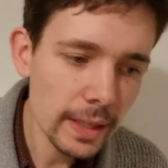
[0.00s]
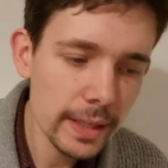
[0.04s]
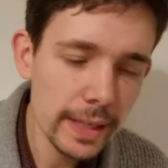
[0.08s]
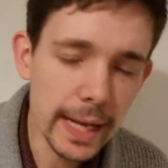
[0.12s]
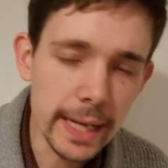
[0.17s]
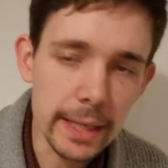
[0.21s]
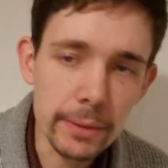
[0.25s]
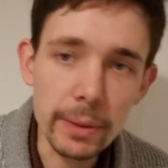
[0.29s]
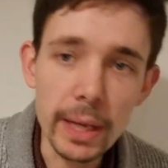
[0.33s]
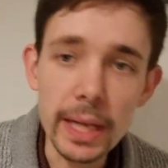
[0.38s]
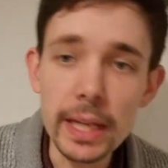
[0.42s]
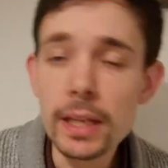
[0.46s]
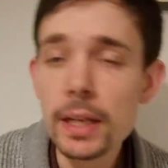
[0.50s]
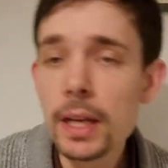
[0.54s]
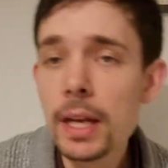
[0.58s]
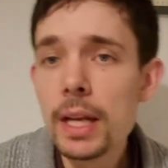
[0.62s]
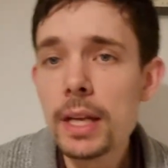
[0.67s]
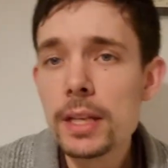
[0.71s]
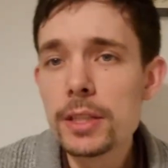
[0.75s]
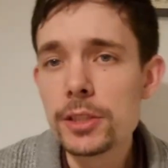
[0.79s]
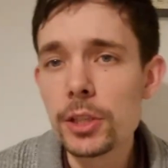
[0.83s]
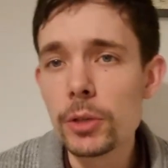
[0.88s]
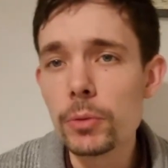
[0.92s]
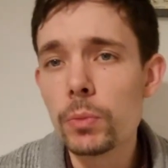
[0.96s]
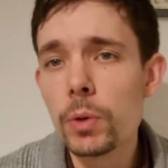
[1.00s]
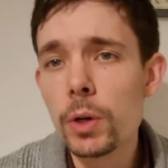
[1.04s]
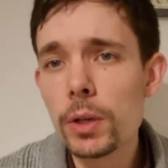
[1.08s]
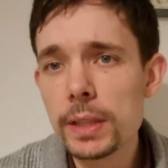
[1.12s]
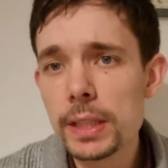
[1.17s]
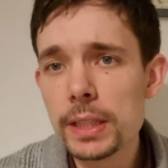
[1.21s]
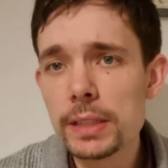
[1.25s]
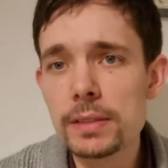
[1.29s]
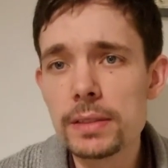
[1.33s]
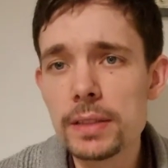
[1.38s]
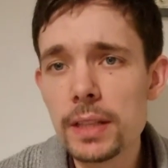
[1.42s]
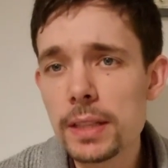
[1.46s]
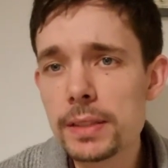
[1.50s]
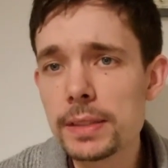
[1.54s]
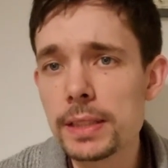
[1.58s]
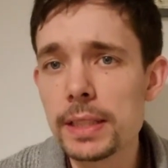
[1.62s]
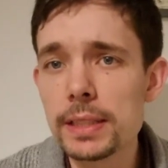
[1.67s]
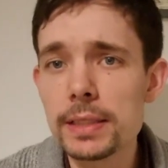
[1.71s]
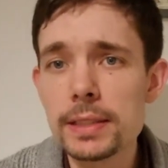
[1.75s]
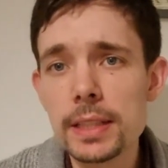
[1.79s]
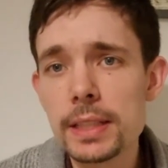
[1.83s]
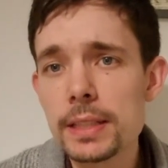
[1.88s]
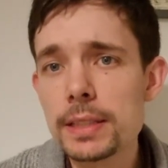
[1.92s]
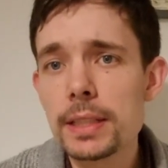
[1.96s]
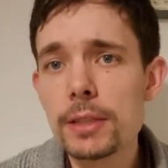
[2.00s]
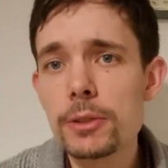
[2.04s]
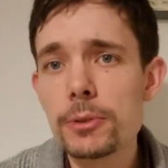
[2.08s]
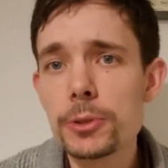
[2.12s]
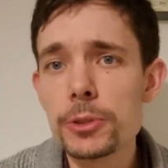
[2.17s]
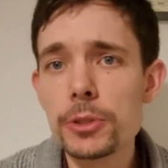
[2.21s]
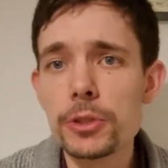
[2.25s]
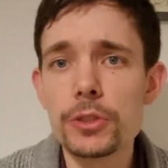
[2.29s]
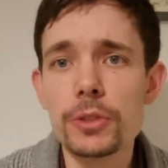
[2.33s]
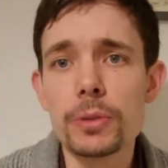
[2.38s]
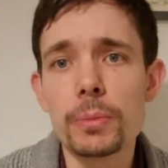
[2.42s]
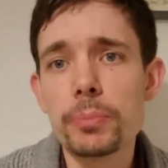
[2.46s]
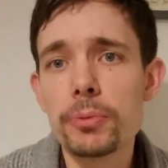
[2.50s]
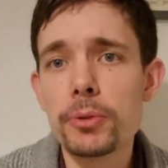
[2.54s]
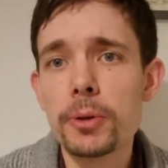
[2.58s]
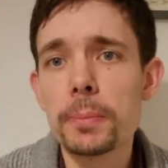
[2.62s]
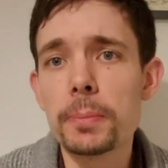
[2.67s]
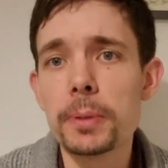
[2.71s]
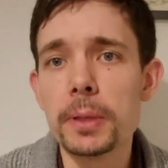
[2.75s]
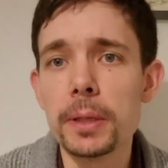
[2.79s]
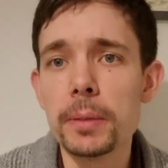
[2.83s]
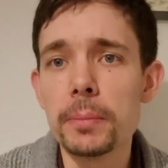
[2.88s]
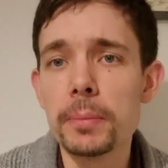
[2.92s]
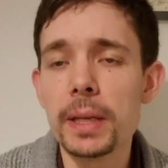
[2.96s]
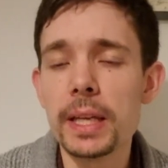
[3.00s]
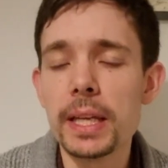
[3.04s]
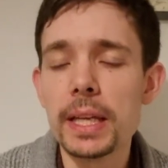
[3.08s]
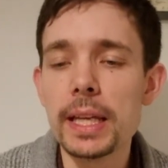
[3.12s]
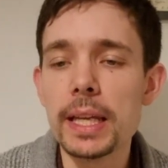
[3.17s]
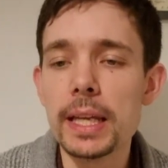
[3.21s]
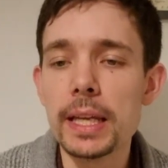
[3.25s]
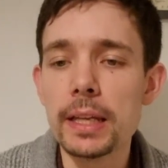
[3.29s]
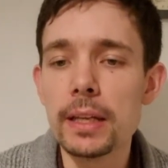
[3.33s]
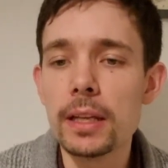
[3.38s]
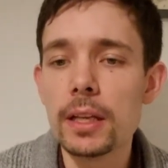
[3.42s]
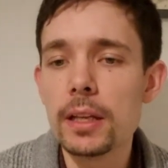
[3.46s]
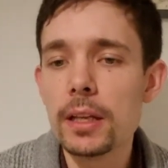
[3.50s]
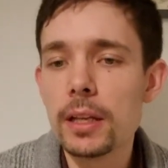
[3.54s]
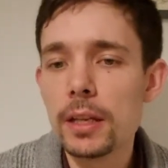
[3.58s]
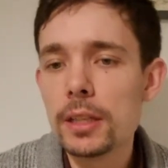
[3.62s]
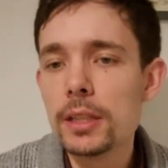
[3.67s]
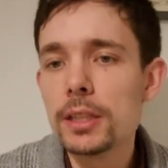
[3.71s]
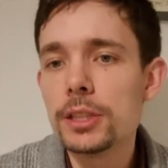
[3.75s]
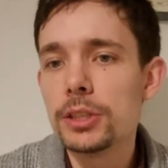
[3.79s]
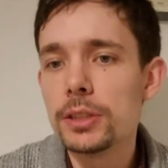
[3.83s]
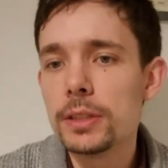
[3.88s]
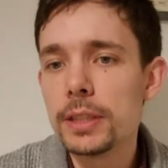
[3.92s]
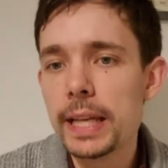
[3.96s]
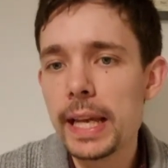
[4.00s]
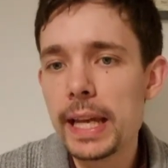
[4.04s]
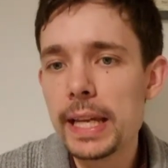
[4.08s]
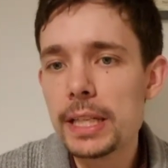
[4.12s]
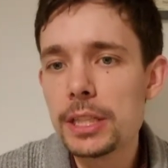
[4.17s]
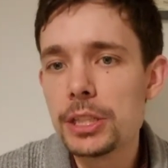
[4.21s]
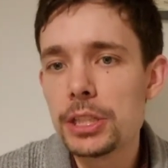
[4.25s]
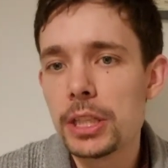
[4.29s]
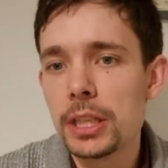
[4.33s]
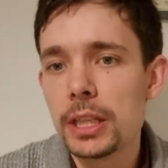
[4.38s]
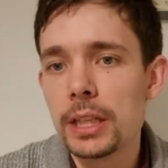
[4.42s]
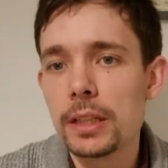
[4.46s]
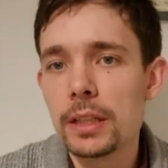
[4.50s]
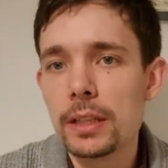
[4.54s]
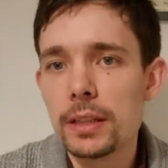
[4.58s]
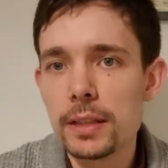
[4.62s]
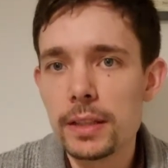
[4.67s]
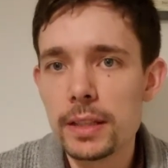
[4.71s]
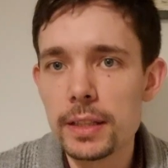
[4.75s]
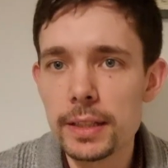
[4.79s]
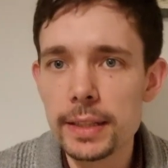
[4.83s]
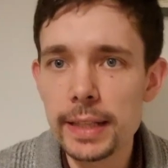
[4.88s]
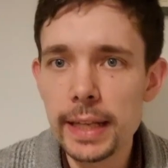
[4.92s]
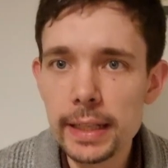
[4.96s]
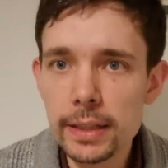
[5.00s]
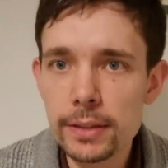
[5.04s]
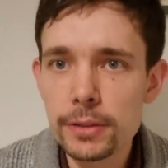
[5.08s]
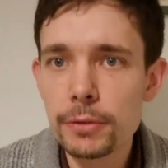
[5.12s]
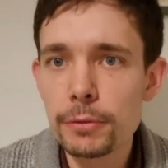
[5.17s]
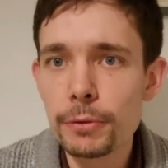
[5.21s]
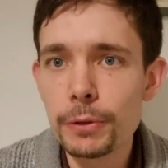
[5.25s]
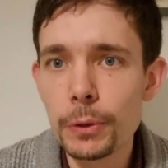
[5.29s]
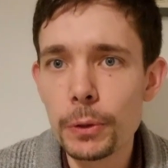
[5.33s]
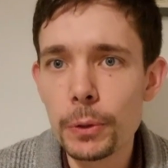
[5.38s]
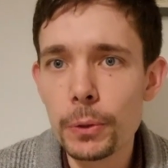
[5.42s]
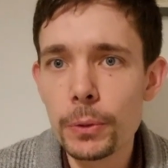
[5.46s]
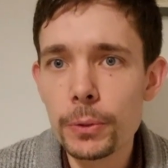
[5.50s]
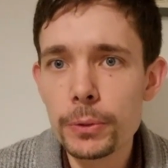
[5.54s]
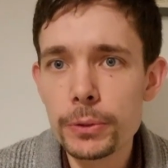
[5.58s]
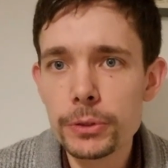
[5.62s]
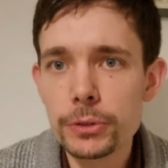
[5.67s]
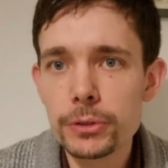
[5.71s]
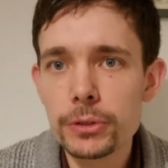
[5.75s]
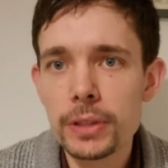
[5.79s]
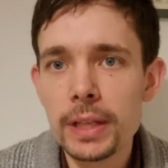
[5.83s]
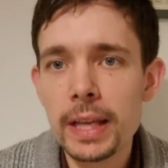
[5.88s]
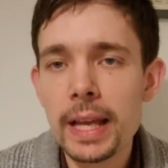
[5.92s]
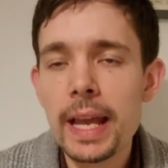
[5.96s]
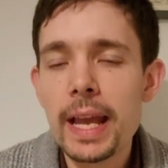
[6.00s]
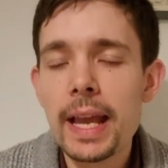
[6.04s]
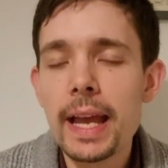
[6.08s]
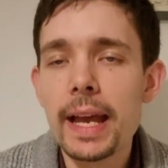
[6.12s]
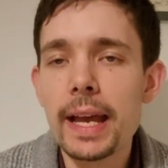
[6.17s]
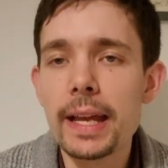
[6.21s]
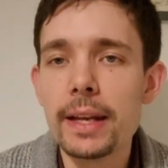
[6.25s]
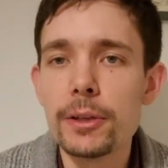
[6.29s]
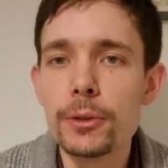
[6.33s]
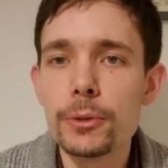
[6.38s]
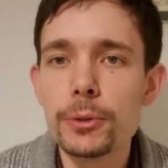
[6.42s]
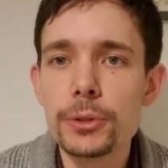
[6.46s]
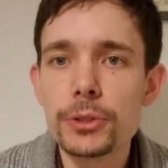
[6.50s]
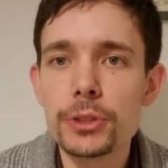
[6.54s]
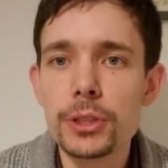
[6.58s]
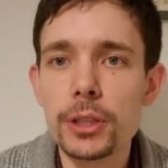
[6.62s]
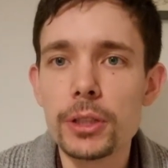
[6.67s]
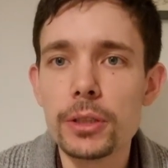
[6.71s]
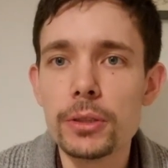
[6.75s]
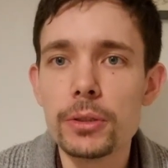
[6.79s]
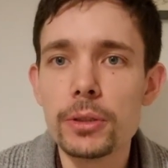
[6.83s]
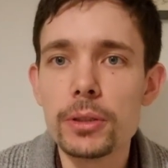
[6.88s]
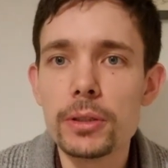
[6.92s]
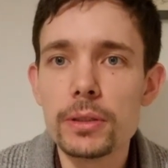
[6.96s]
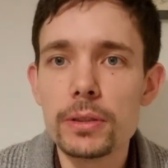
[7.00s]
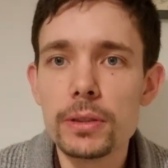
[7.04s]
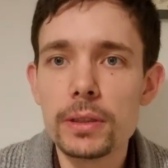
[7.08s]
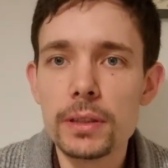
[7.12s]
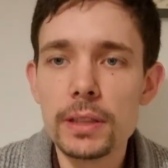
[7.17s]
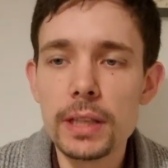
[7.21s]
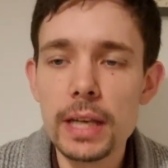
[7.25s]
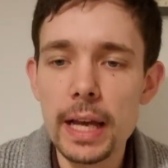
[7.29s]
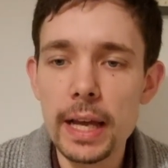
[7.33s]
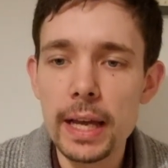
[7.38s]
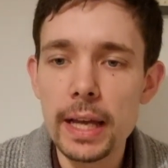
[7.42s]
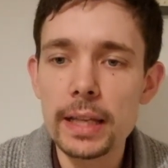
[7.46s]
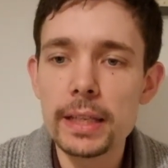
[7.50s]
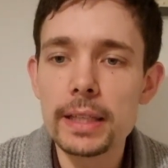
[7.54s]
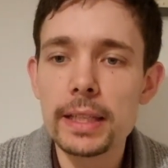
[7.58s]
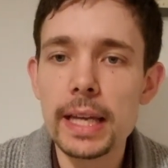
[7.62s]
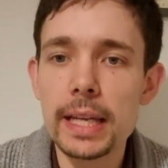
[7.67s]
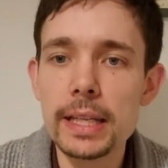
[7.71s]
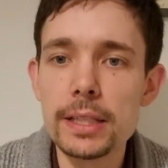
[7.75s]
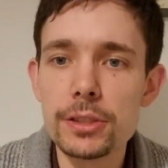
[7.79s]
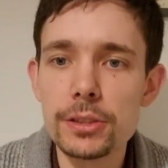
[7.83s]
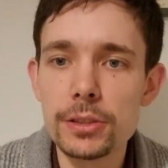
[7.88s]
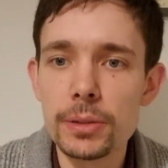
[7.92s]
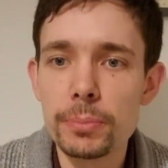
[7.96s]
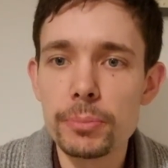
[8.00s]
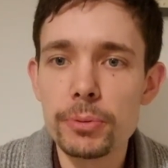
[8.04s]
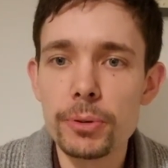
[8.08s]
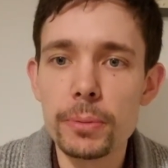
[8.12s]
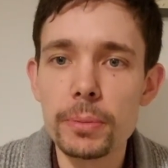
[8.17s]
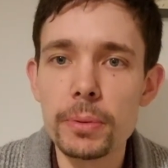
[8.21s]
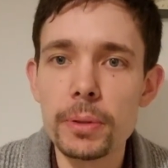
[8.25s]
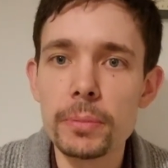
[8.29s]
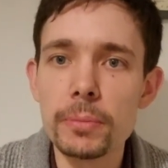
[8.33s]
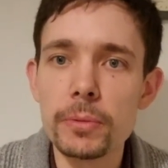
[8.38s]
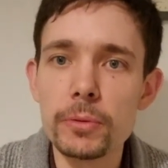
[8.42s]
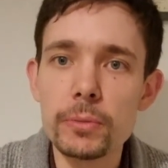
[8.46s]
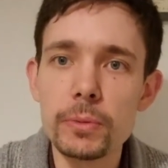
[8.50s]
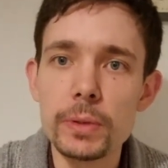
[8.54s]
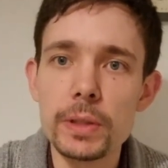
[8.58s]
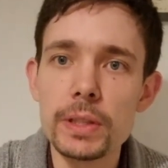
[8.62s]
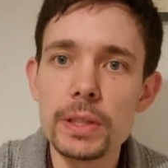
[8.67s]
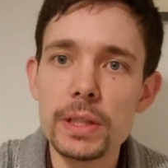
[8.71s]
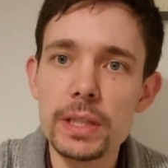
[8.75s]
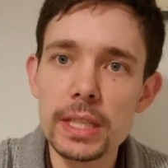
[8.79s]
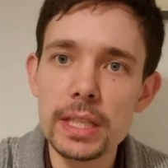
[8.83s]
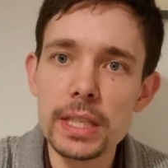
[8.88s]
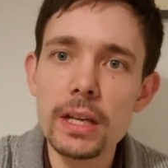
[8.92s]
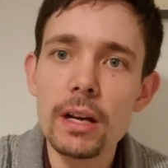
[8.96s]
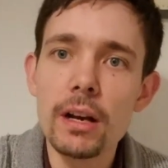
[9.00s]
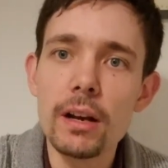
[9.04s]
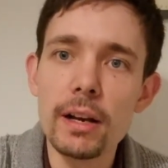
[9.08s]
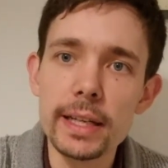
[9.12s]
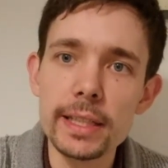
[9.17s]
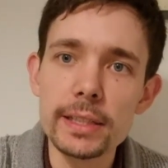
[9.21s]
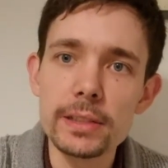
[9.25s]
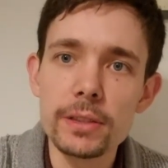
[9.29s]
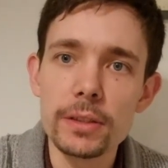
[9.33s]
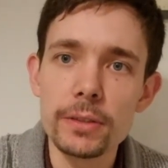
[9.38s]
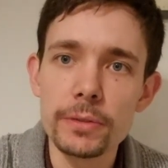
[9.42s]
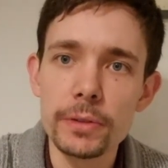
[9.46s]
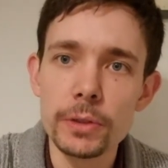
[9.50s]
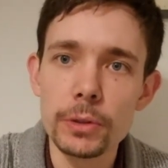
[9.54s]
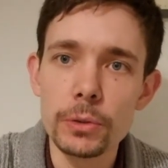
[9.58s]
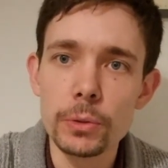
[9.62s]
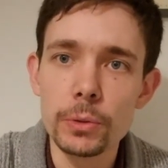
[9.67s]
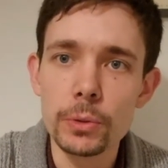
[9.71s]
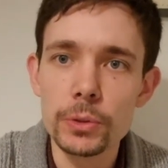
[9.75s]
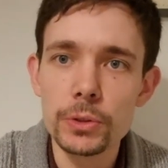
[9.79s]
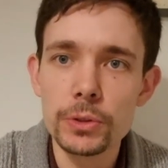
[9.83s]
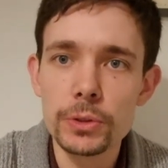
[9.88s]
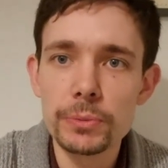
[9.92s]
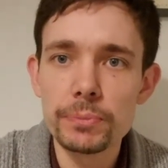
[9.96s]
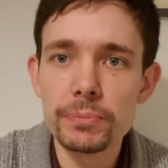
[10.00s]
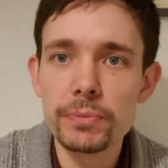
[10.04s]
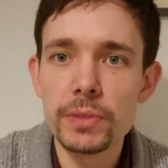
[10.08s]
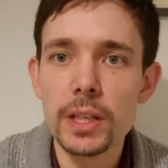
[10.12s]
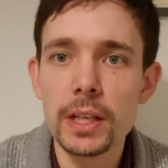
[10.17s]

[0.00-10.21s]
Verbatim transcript: Anyway, so what this does is this causes a problem in gauging the length of the horse, and it also uh, gauges a problem with the height of the horse.